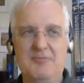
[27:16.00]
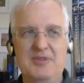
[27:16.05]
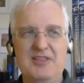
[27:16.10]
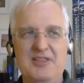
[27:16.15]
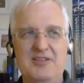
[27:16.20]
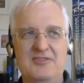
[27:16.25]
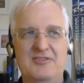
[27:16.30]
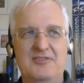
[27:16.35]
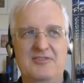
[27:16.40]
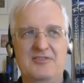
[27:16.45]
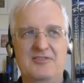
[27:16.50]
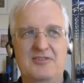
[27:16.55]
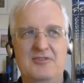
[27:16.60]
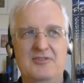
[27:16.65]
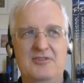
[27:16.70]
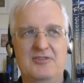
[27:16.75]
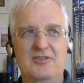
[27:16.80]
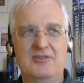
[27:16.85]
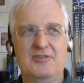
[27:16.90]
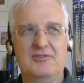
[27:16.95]
I mean that
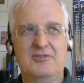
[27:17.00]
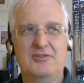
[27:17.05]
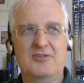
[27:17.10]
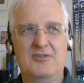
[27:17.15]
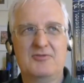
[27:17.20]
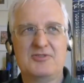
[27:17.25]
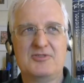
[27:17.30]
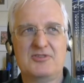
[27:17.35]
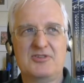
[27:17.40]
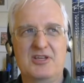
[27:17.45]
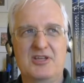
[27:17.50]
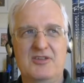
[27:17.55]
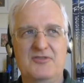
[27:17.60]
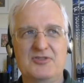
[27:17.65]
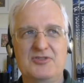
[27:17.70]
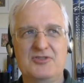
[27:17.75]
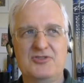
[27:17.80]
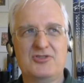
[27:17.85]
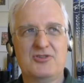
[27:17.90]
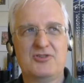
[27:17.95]
there was a
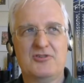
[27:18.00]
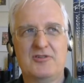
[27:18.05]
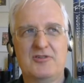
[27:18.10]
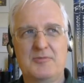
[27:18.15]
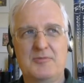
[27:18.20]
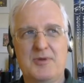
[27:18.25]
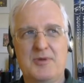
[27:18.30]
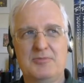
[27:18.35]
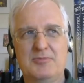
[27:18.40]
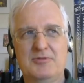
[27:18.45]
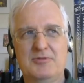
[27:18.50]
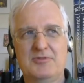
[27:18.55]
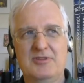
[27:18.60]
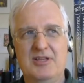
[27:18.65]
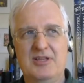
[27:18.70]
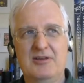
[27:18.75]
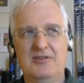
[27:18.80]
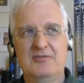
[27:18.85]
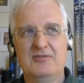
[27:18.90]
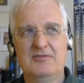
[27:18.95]
television show I remember
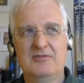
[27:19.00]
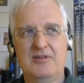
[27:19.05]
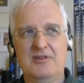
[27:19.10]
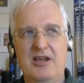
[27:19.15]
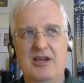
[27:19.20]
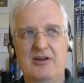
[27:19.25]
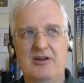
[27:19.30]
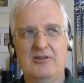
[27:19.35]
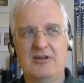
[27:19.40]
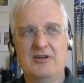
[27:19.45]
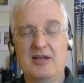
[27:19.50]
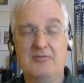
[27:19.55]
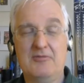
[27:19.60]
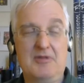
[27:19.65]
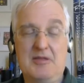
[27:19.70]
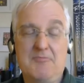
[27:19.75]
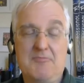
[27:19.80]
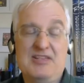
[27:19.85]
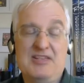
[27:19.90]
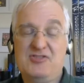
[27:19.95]
that aired.
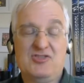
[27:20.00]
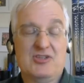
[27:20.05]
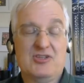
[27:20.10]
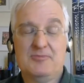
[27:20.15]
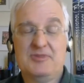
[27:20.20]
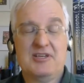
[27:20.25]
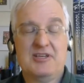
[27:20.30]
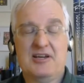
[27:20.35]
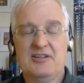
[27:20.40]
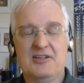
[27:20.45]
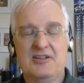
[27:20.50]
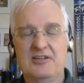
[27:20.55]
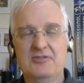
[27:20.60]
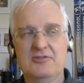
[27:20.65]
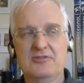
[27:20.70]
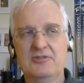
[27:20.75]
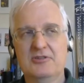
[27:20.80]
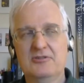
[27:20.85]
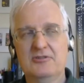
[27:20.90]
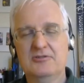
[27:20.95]
It may still be on. I
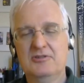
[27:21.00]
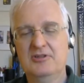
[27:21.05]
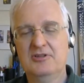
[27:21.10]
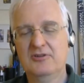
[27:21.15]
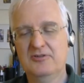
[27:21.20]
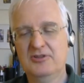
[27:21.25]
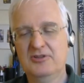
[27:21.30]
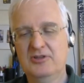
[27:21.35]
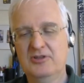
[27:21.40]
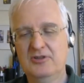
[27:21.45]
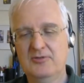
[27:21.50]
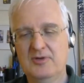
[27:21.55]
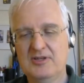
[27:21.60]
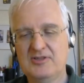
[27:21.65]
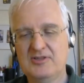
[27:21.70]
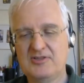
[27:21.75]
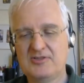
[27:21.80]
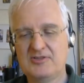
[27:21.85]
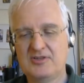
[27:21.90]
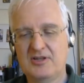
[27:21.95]
don't know. Here in the
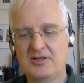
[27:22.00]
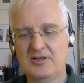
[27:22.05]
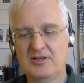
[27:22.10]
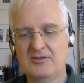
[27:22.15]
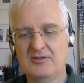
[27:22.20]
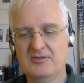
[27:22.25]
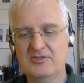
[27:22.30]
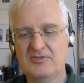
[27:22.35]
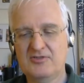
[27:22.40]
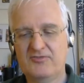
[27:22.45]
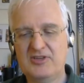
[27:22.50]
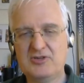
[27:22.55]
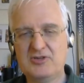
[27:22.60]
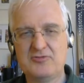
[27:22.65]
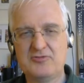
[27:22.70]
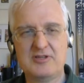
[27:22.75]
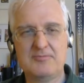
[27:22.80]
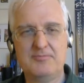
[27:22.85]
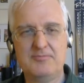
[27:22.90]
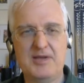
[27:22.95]
U.S.,
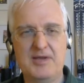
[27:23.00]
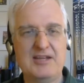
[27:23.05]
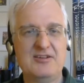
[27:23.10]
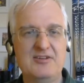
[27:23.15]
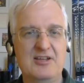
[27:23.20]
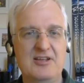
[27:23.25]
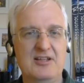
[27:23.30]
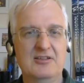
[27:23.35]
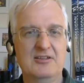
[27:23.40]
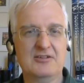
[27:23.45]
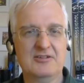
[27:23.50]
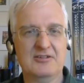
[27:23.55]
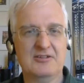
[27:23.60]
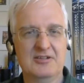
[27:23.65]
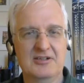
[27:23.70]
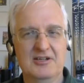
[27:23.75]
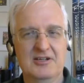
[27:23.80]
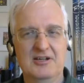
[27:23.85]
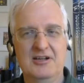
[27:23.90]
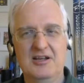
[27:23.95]
featuring Penn and Teller,
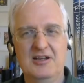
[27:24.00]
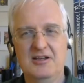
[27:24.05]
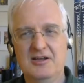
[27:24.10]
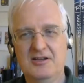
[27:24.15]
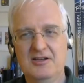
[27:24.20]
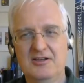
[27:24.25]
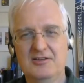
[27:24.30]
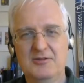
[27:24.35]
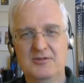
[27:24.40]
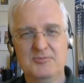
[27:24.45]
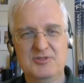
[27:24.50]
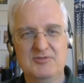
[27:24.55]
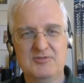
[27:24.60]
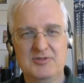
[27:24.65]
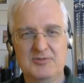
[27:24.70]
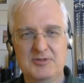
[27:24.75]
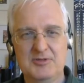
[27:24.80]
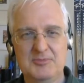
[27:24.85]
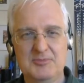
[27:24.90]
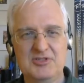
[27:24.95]

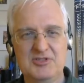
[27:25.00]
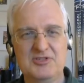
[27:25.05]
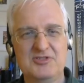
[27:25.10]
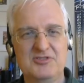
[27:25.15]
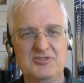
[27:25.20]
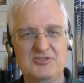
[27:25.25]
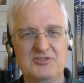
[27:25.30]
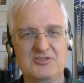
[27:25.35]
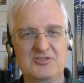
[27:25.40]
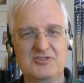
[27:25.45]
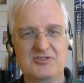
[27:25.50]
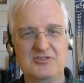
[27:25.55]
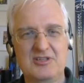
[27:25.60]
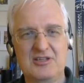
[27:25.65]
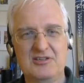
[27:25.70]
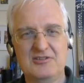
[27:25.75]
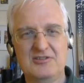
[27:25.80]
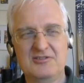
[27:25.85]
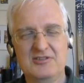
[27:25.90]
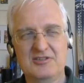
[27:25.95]
the magicians,
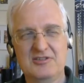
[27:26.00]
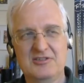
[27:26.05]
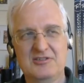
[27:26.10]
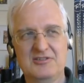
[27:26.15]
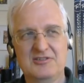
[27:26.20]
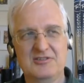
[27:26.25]
and